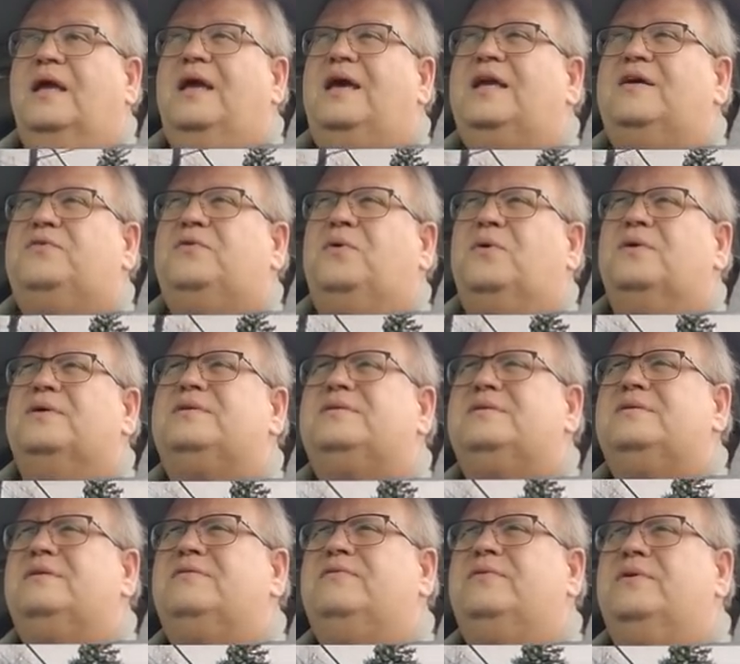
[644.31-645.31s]
And of
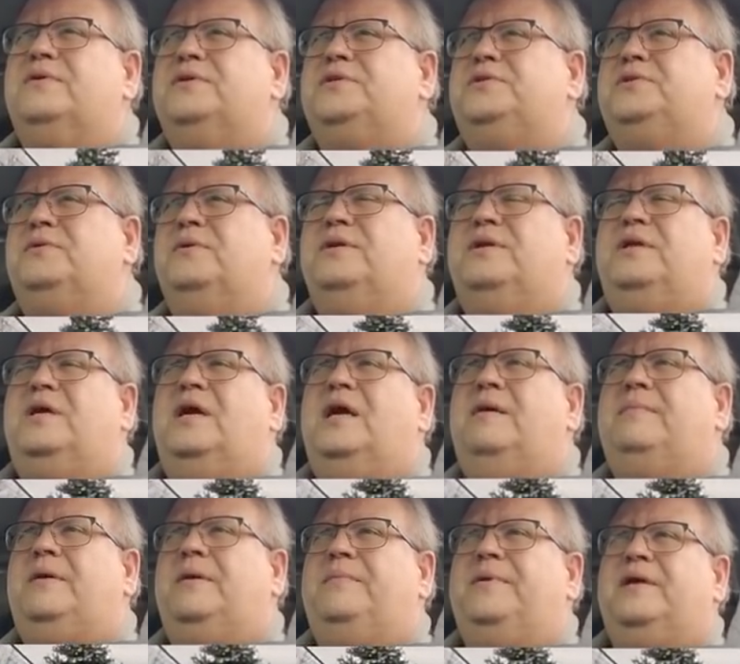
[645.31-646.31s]
course, in a very short
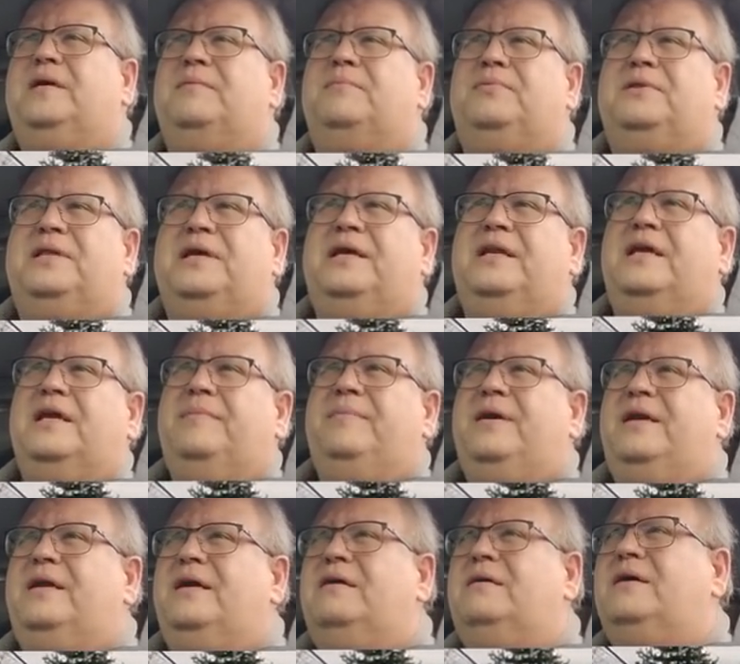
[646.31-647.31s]
time, I'll be complaining
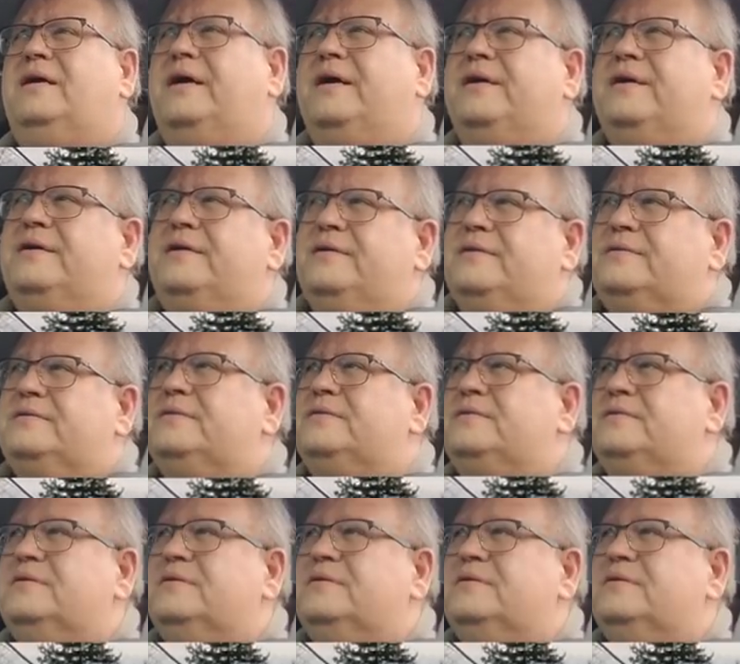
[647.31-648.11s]
about how hot it is. So,